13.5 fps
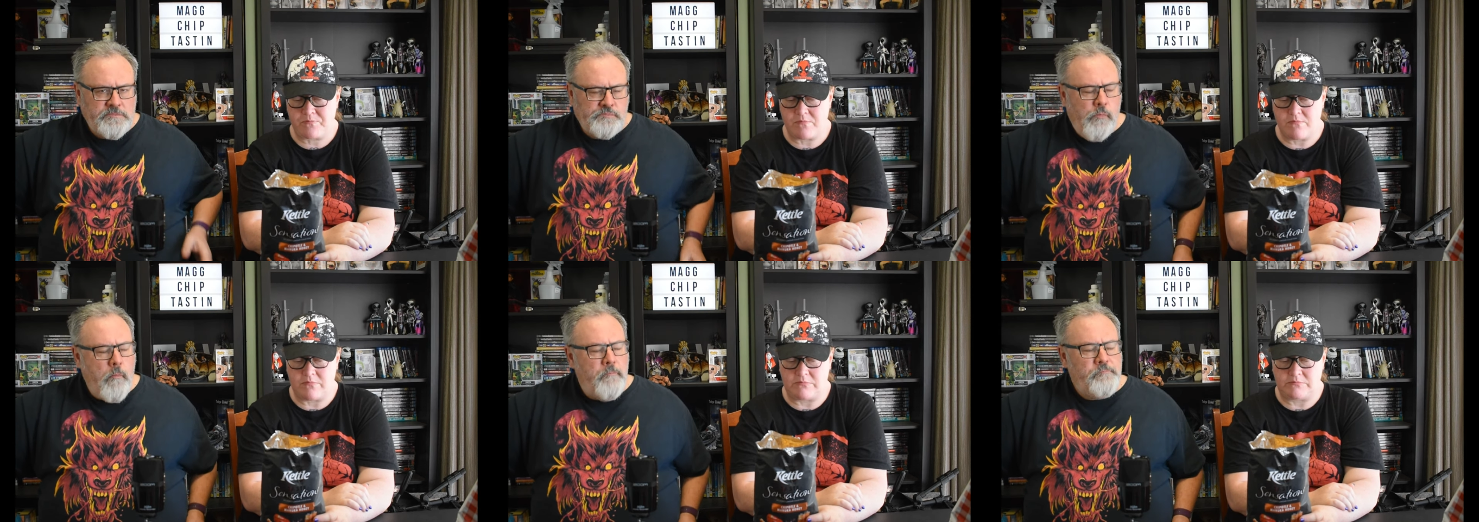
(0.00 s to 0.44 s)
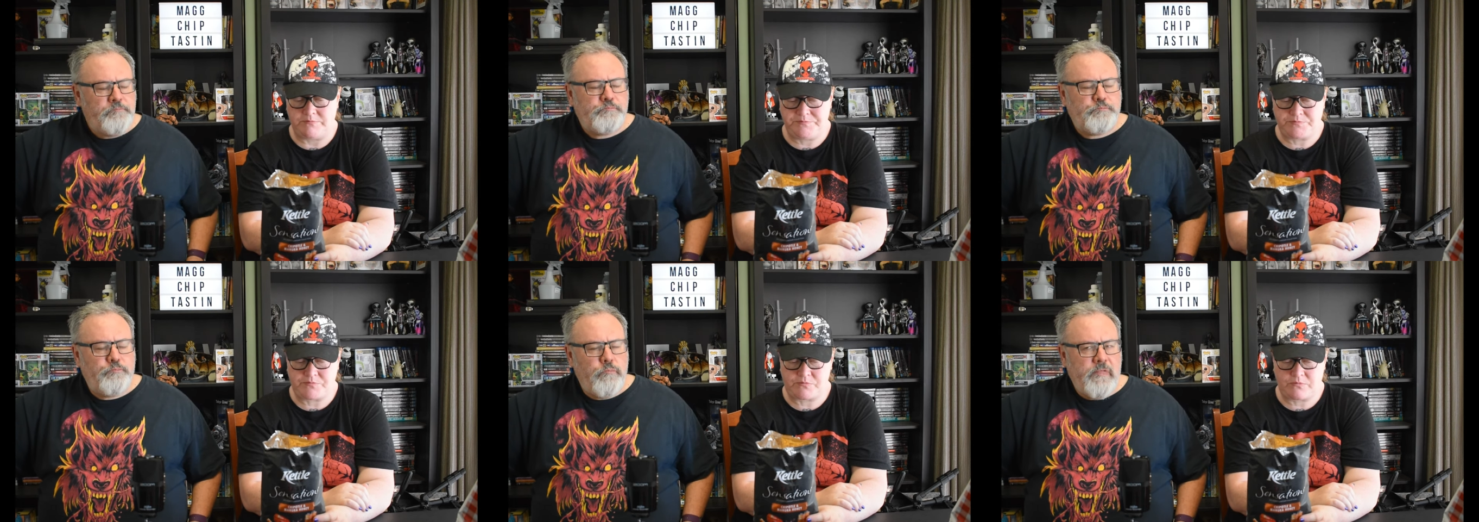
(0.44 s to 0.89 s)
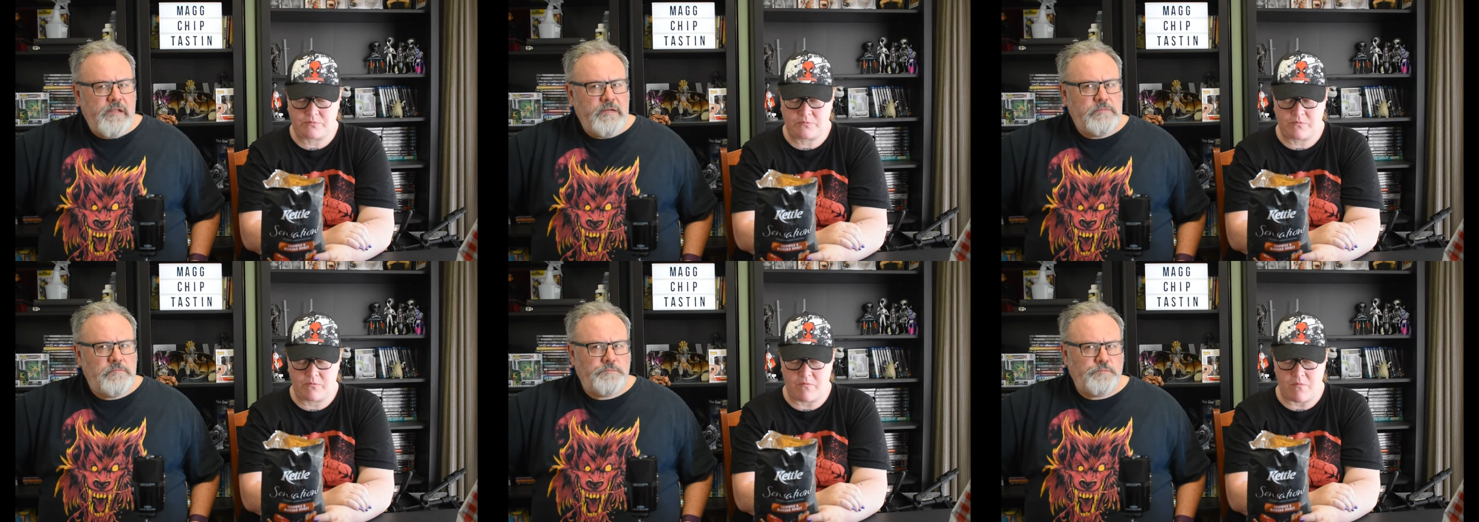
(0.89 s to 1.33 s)

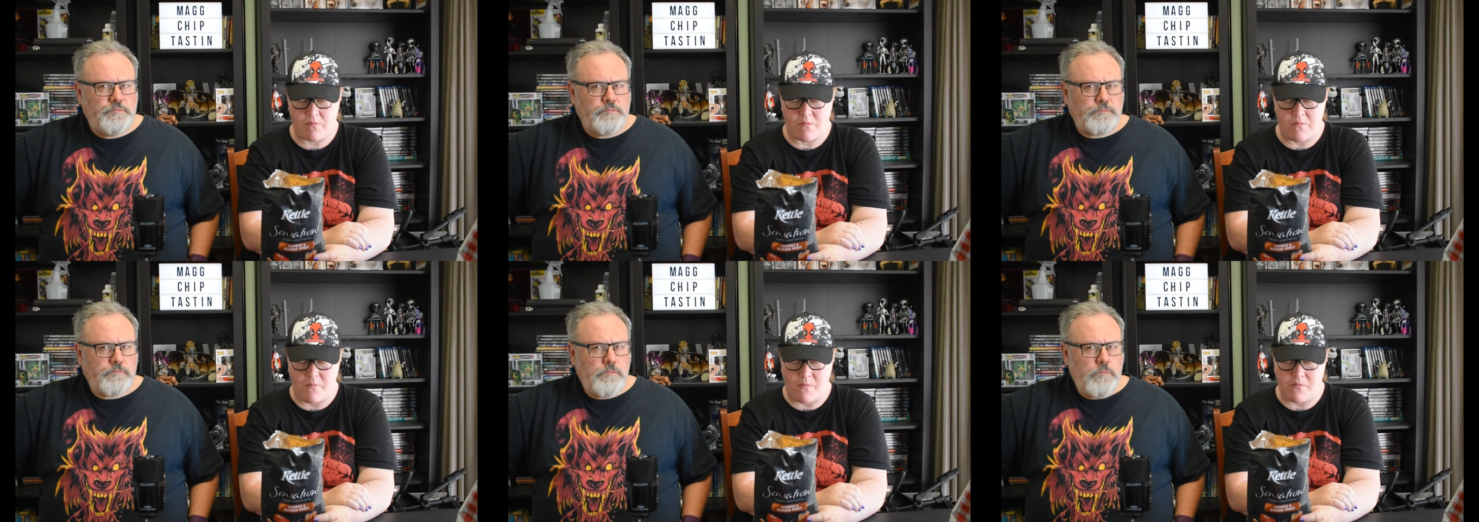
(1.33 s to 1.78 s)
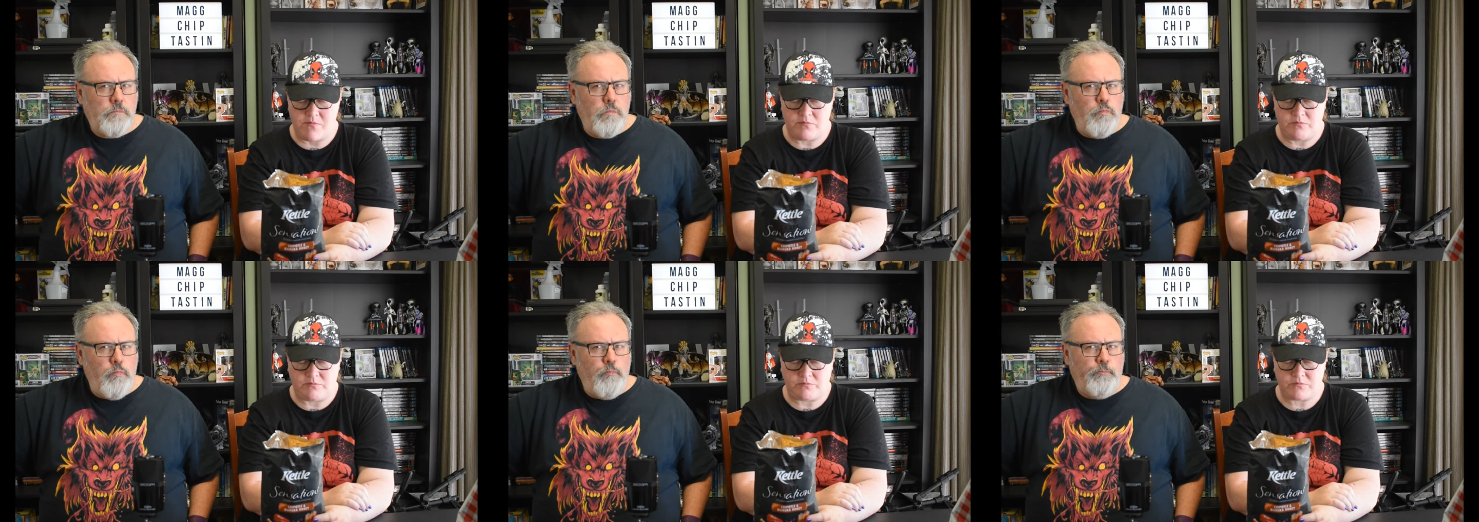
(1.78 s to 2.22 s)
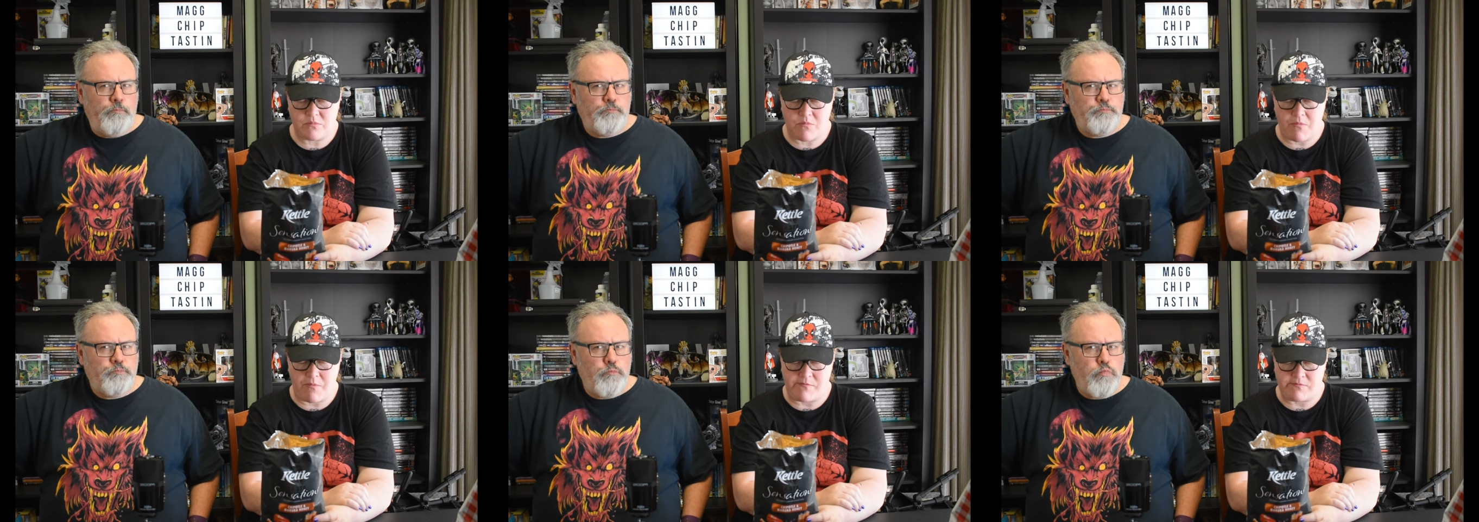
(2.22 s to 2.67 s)

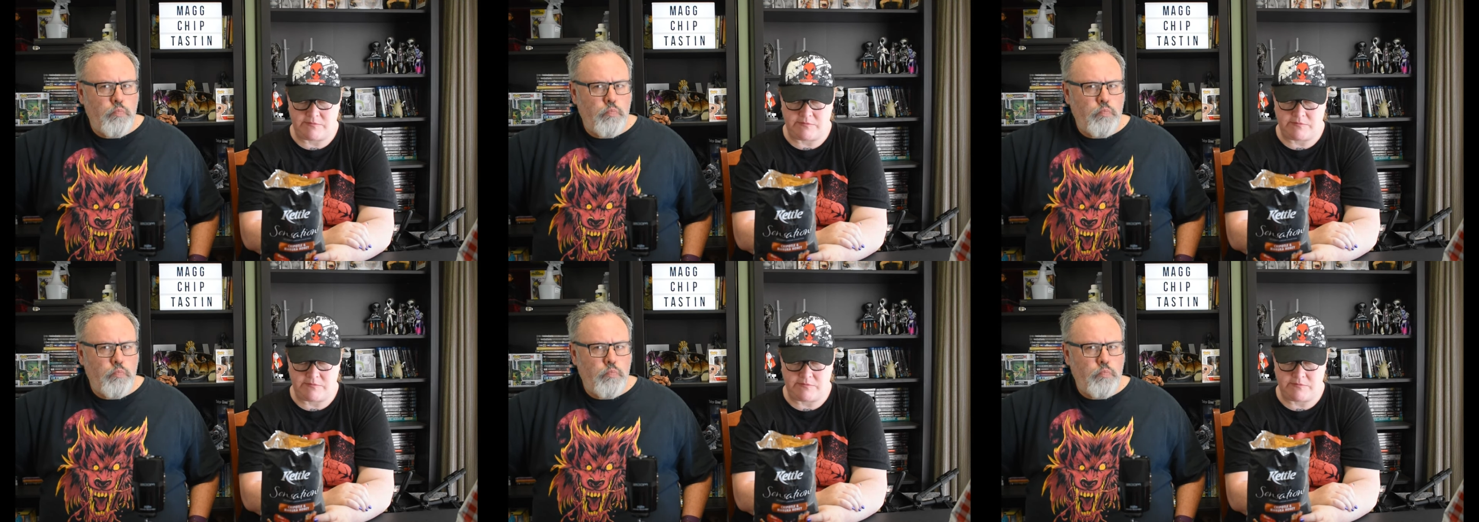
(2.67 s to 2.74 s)
No one is speaking in this clip.